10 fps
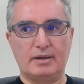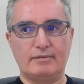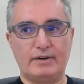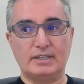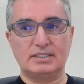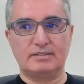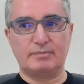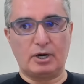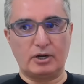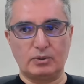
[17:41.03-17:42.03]
First
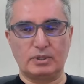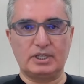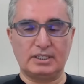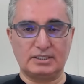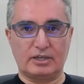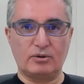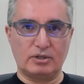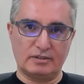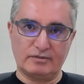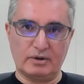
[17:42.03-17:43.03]
priority is
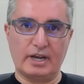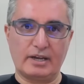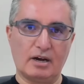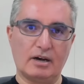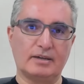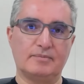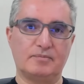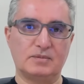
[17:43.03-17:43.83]
security for A I.